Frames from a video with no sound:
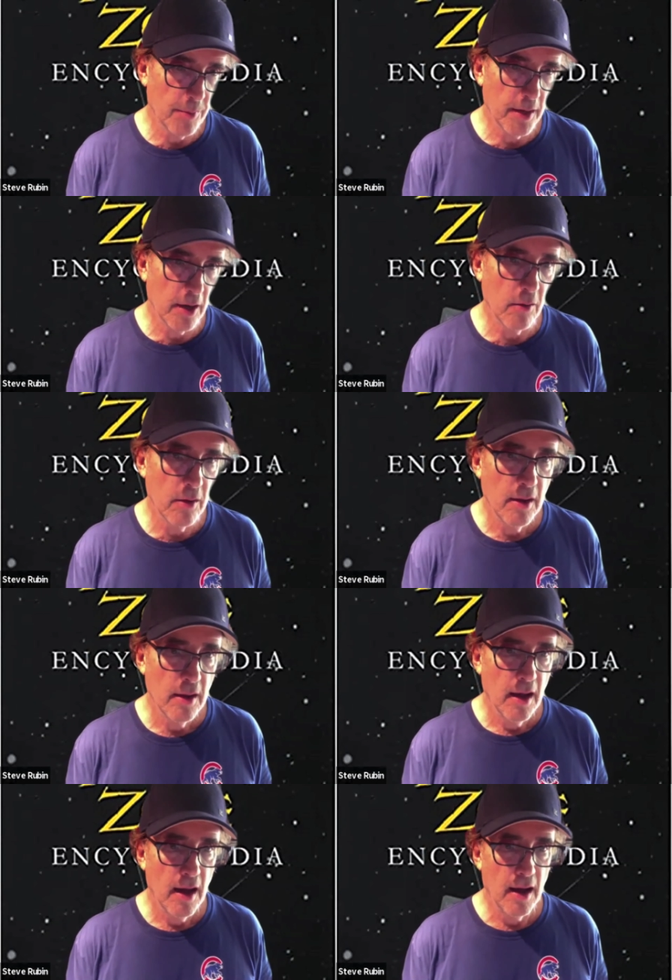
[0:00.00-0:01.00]
You know,
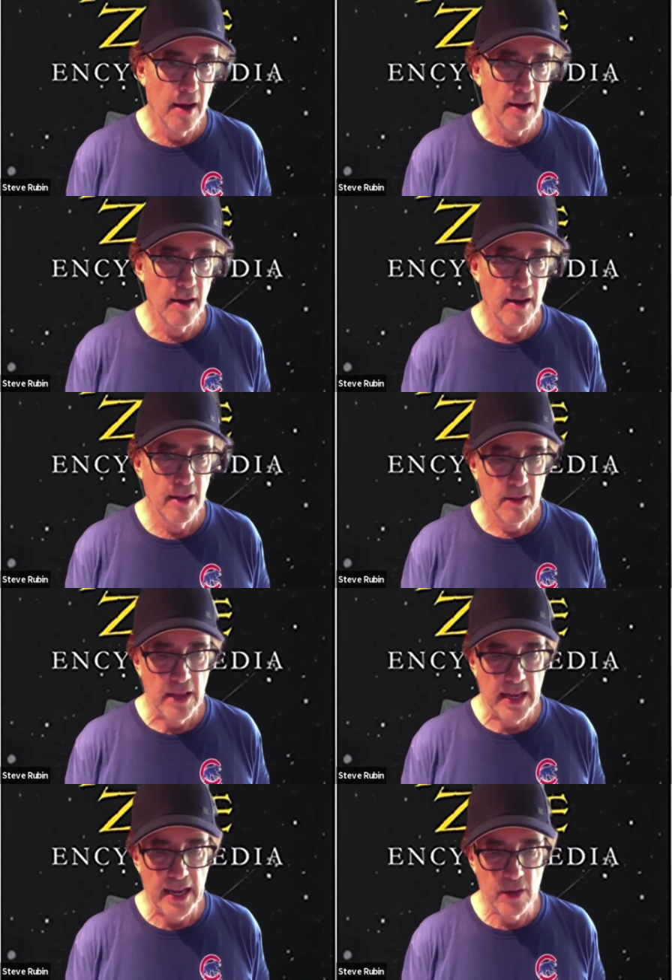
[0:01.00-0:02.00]
uh,
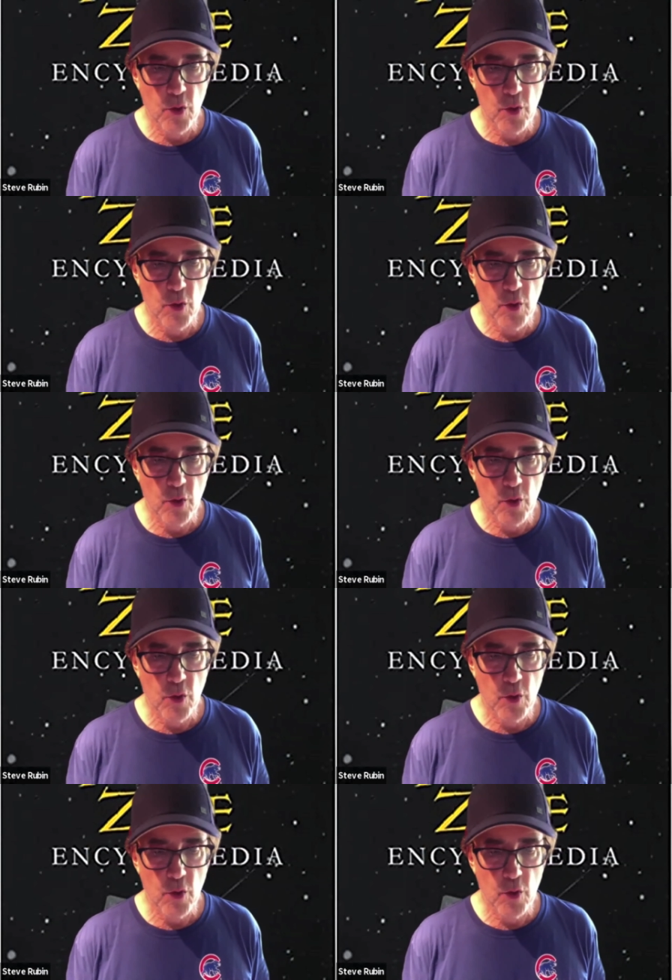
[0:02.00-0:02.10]
in